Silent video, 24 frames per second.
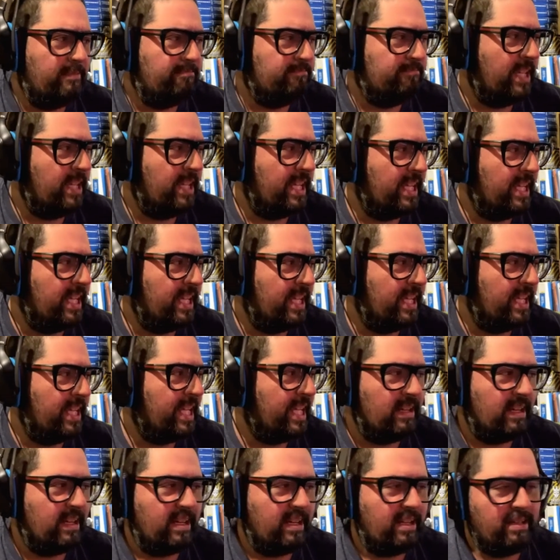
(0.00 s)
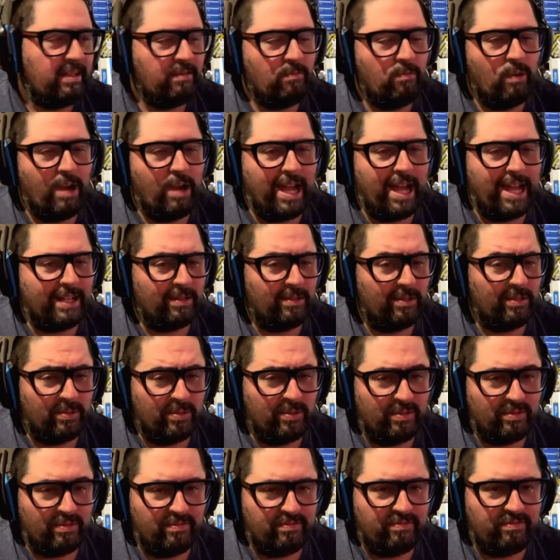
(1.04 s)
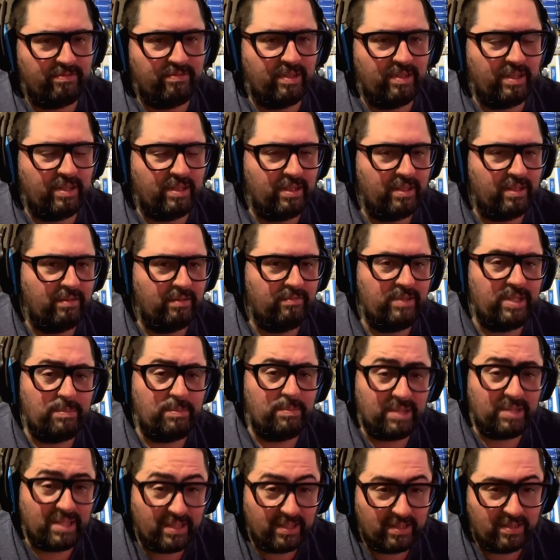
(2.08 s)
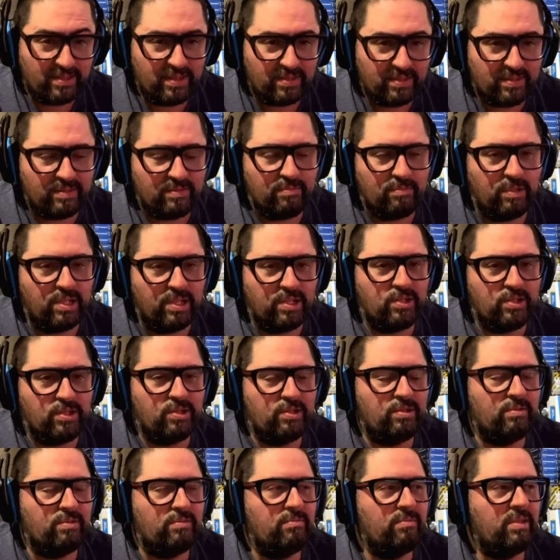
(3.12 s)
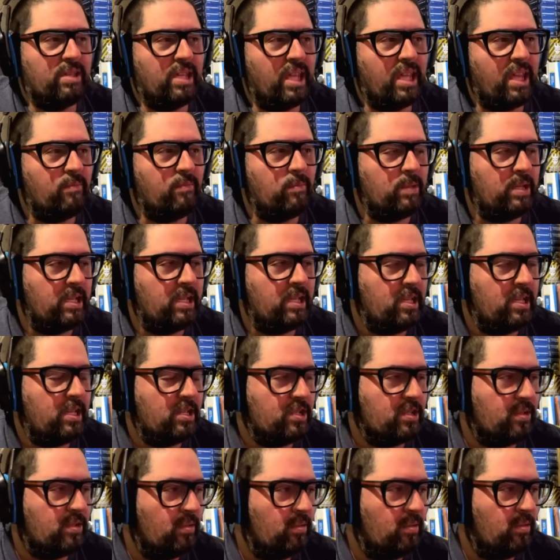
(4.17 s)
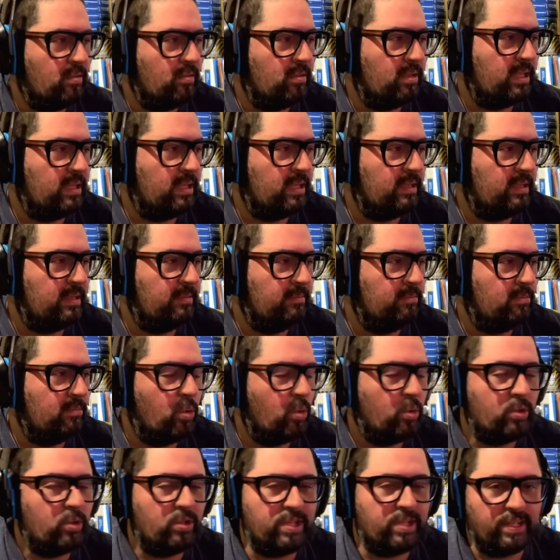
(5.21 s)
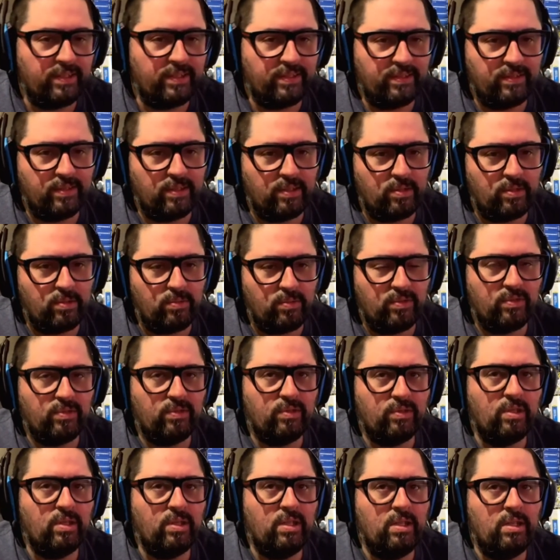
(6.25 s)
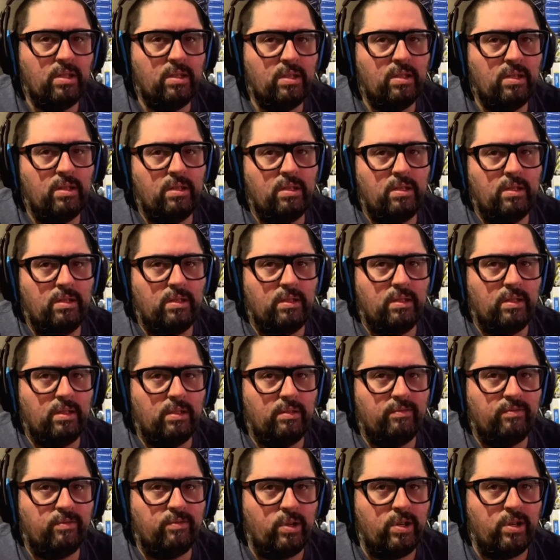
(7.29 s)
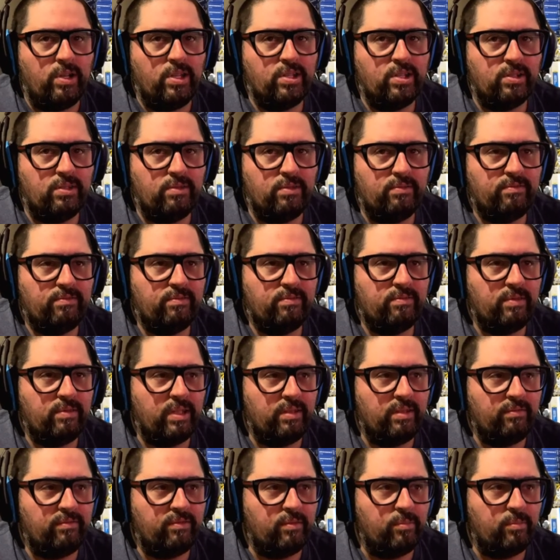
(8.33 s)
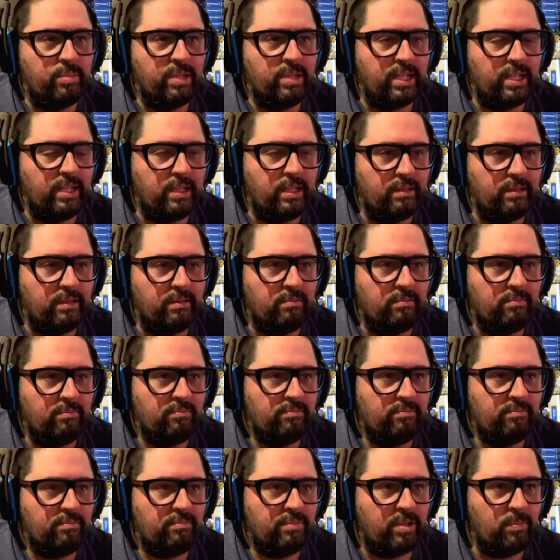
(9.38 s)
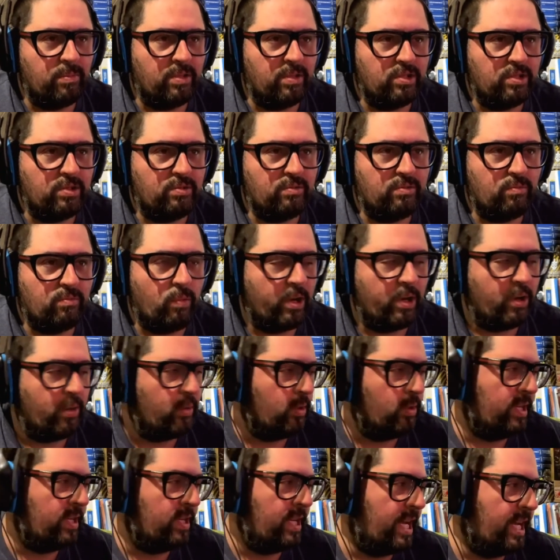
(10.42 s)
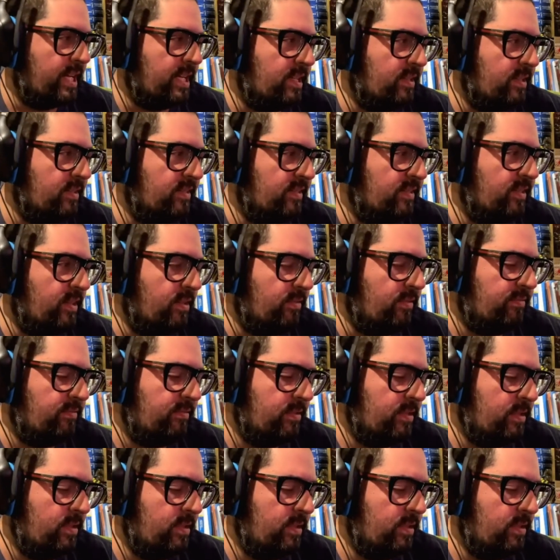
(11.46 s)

They gained a whackload of VPs, which gave them an additional order dice to use for initiative and for picking pretty much where they're attacking and stuff.